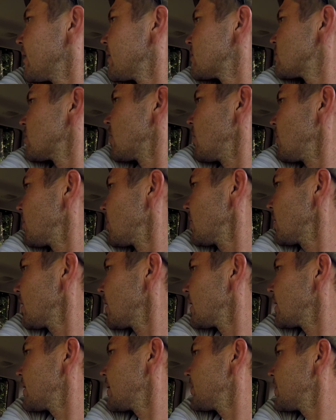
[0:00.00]
So I'll work
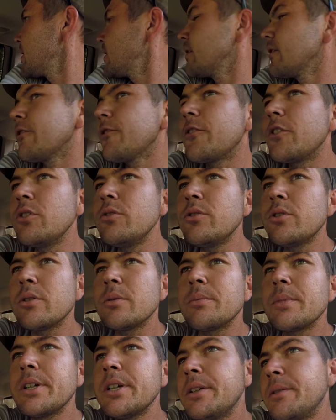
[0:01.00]
on it. I mean, in the future,
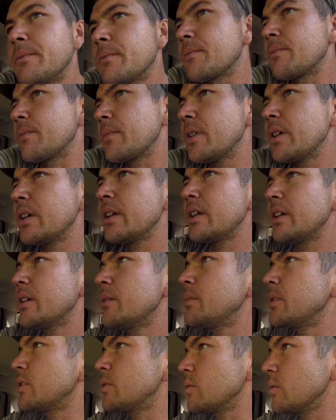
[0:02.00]
man,
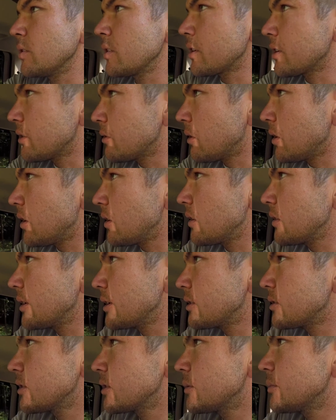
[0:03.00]
be cool to go all
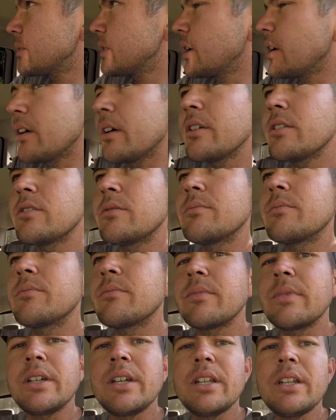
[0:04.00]
electric. It'd be awesome.
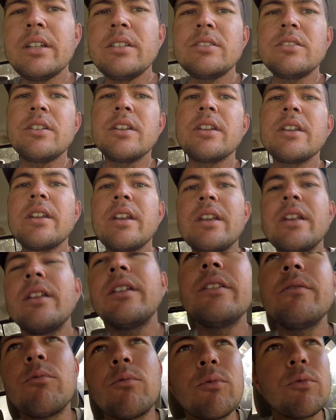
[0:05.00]
It is
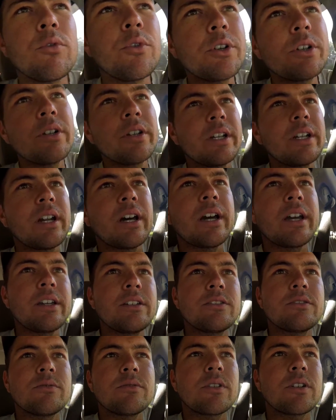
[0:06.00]
really
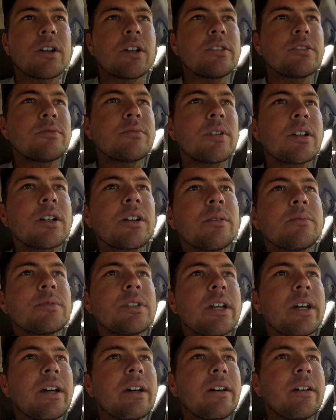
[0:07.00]
nice. A customer comes
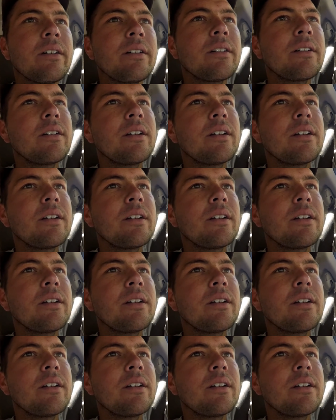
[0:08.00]
out.